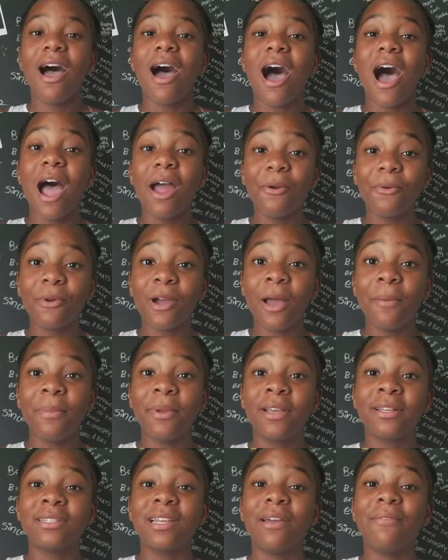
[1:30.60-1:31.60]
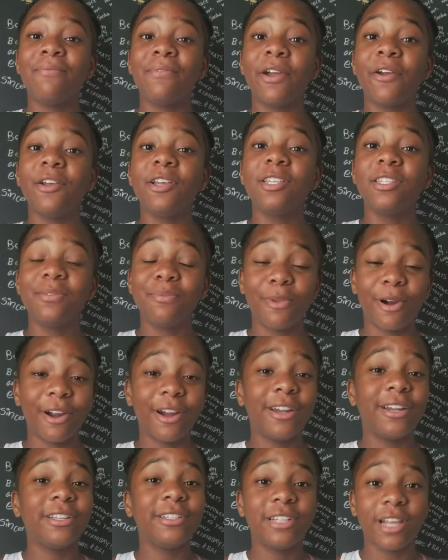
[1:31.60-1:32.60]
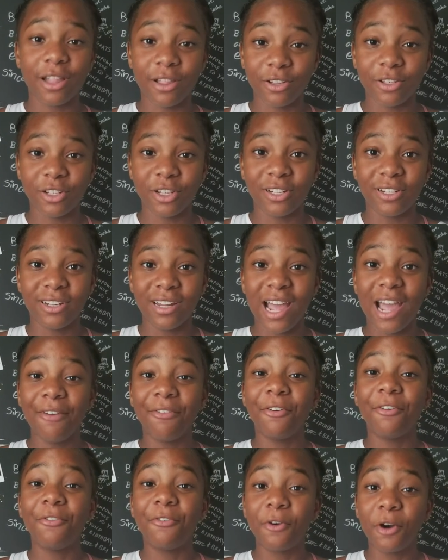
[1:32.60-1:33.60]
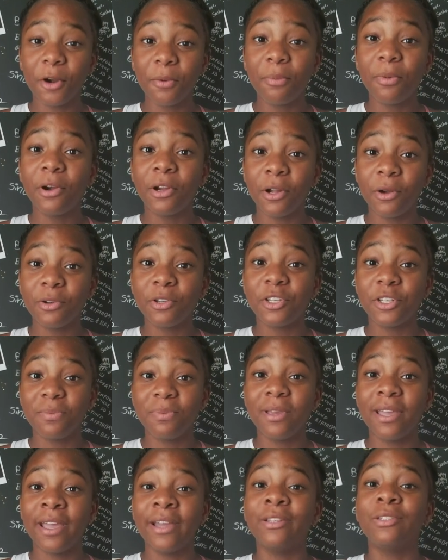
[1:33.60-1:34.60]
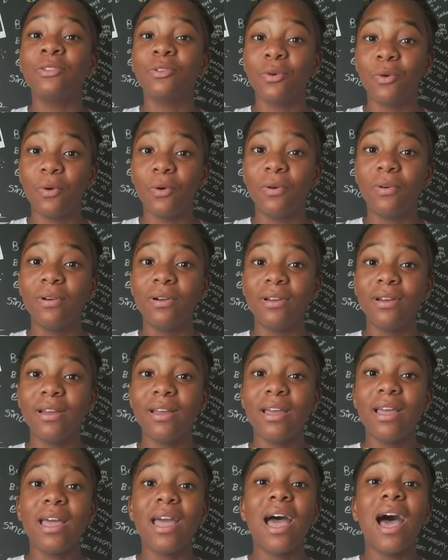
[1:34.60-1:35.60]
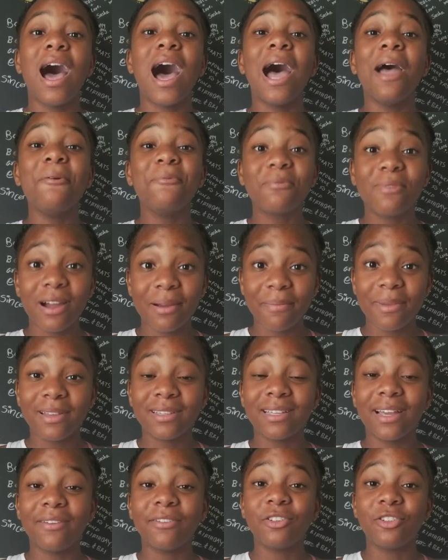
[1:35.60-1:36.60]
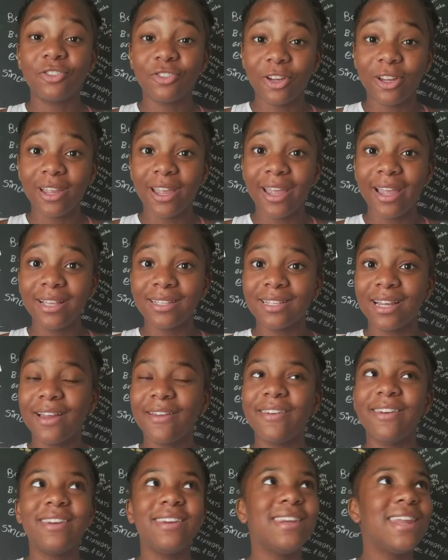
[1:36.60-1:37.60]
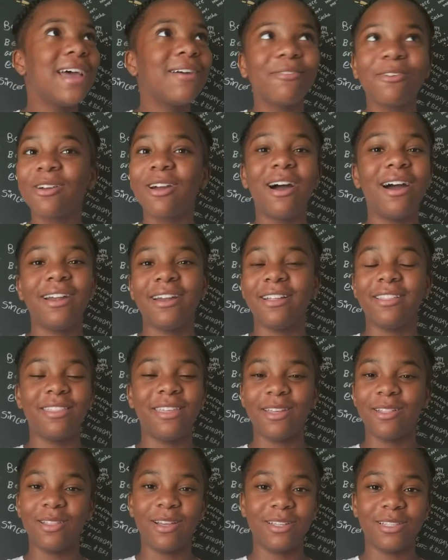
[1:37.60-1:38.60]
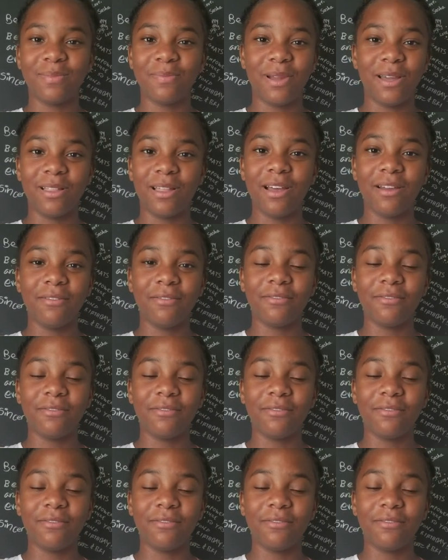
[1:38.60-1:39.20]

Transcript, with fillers: I rock because I'm very smart and intelligent. I have a 4.0 GPA in school. I rock because I have straight A's and I never got anything less in my life.